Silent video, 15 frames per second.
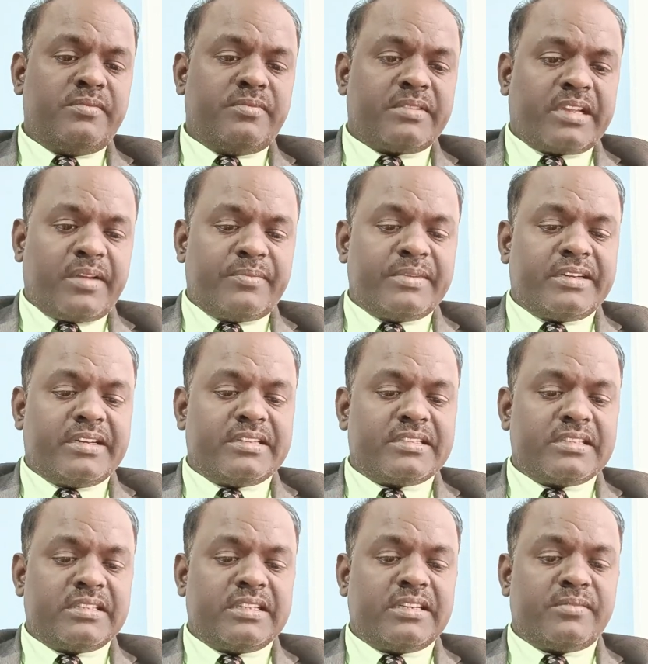chemicals,
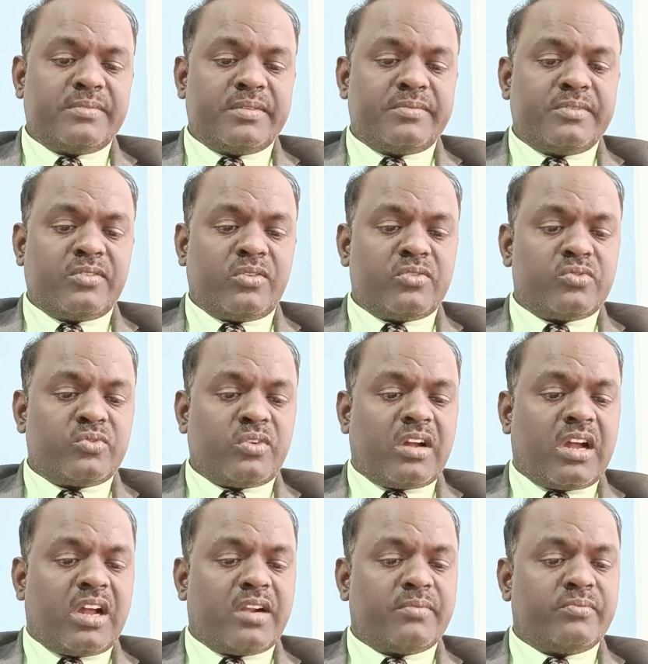that may be also
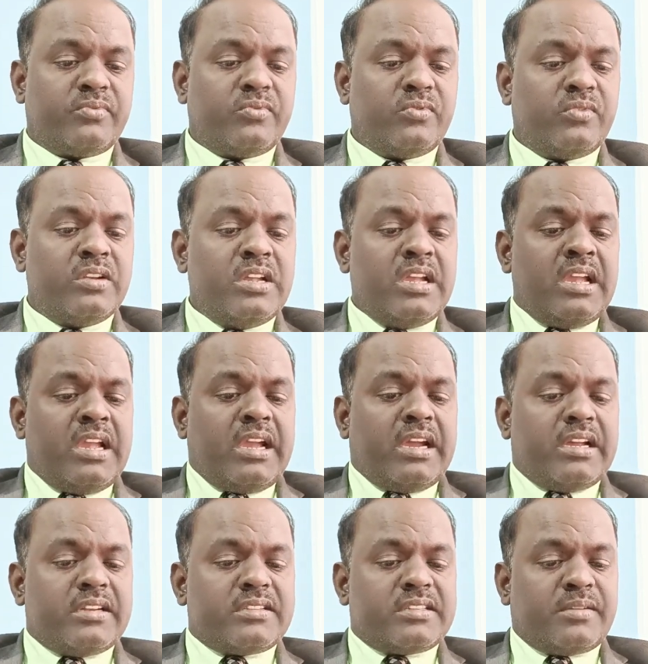harmful.
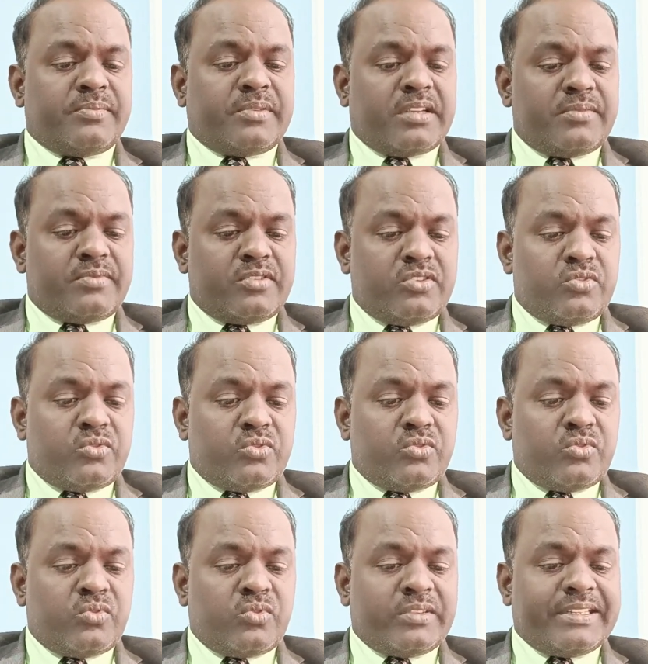And sometimes you
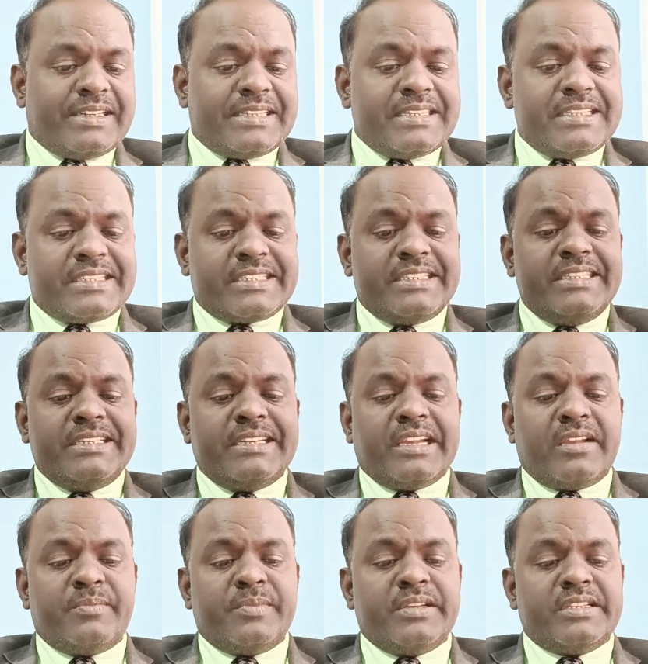know that skin
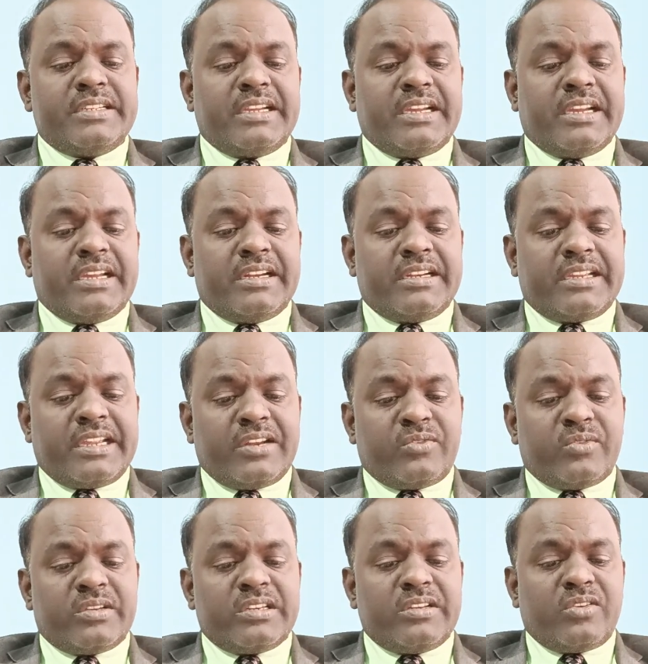damage and
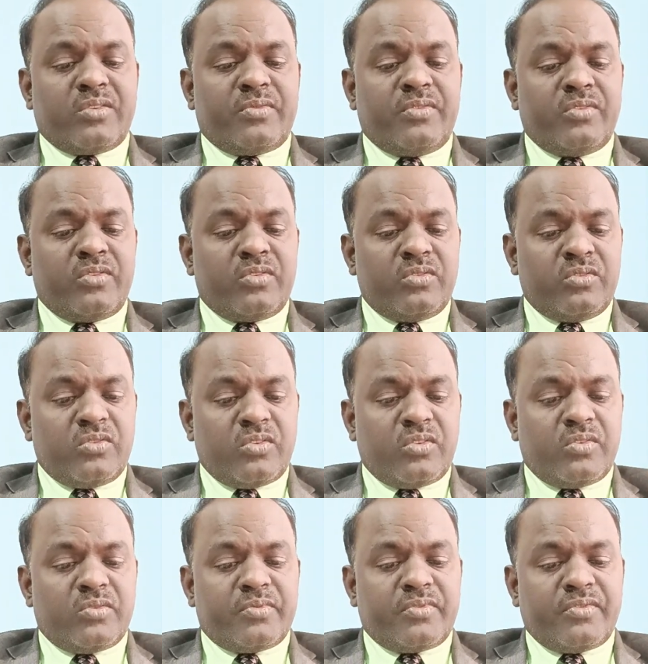category
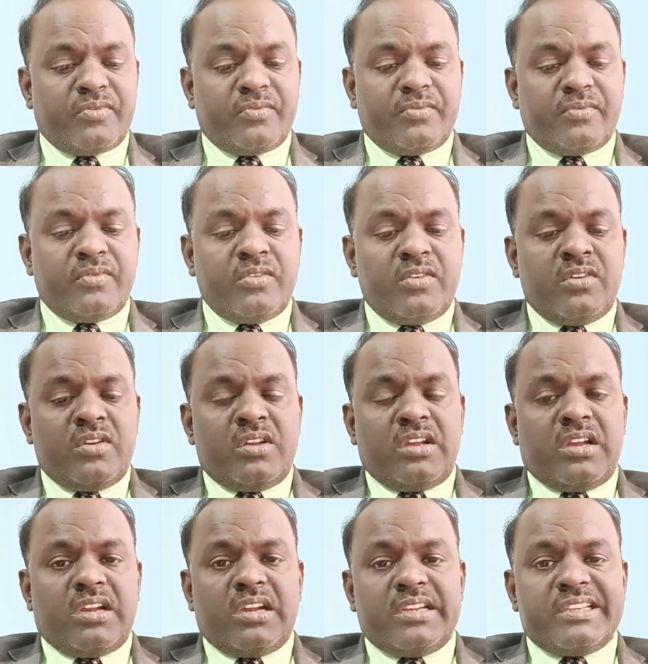of
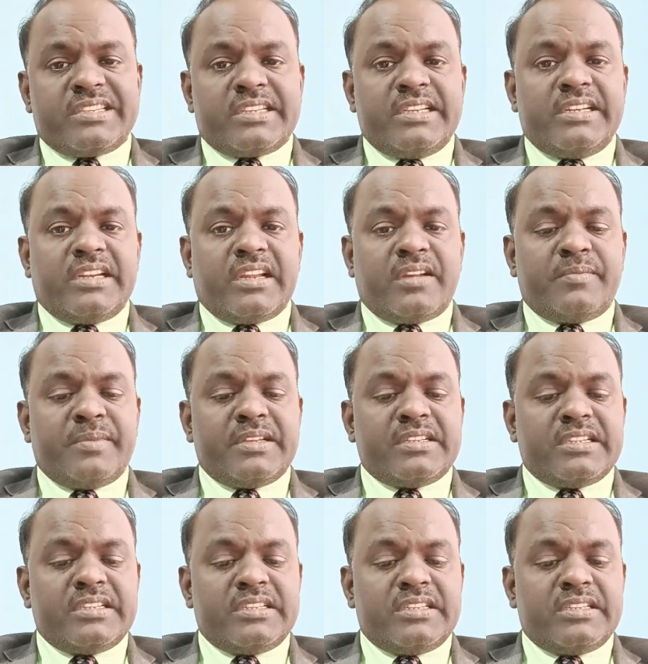skin damage,
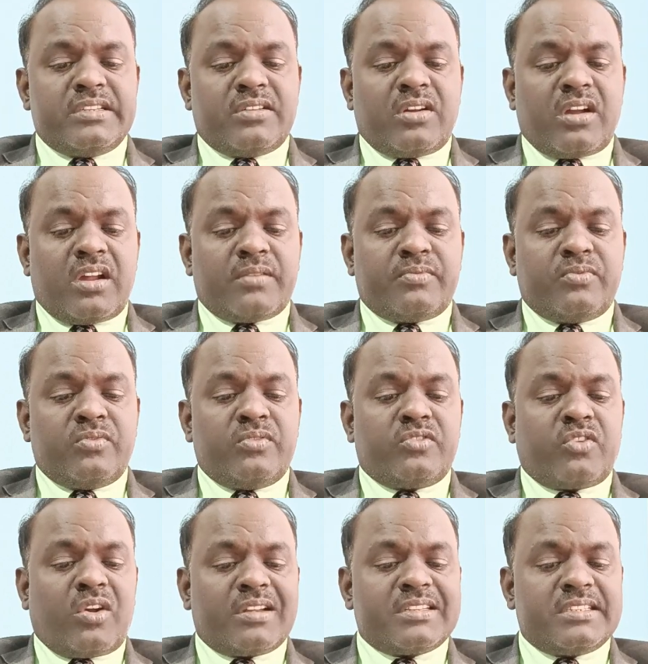harmful,
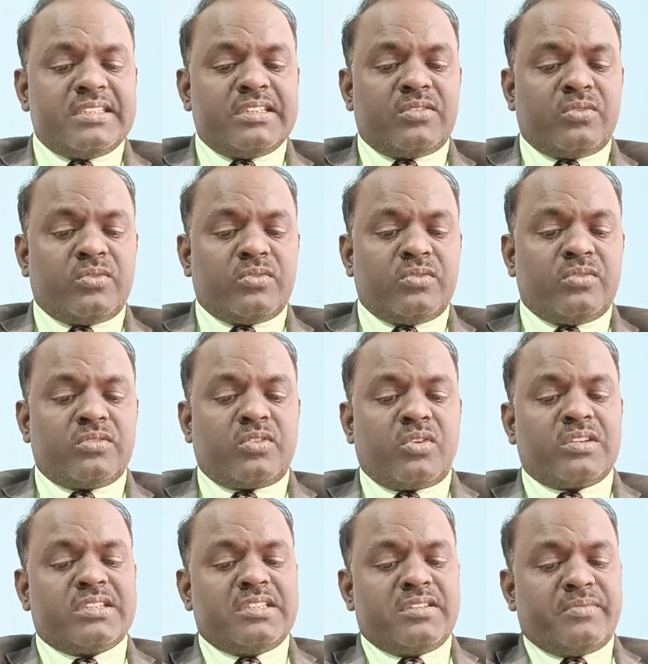toxic,
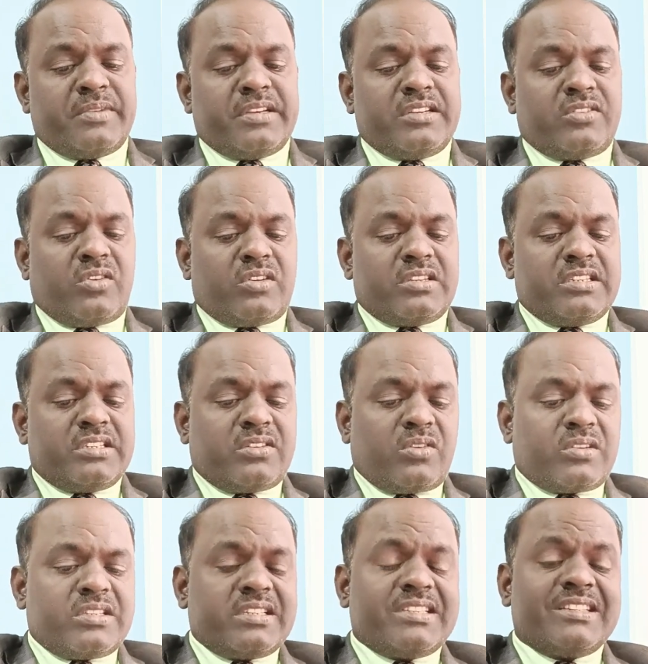toxic, very
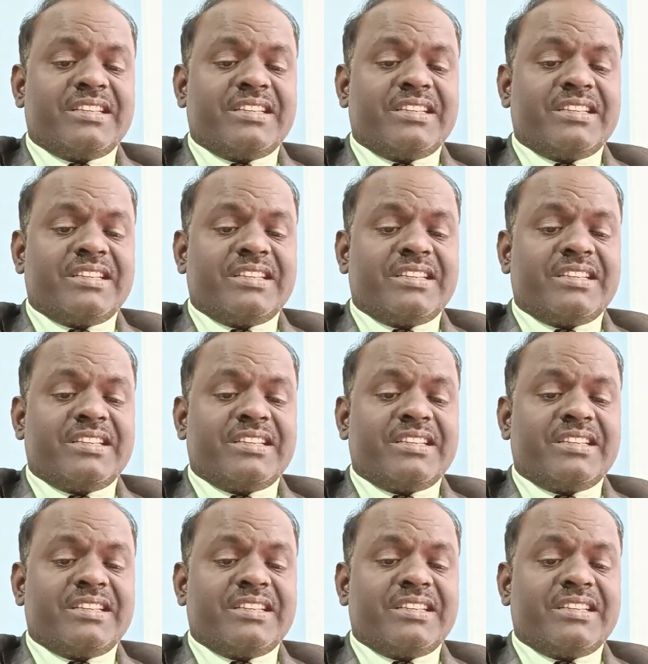toxic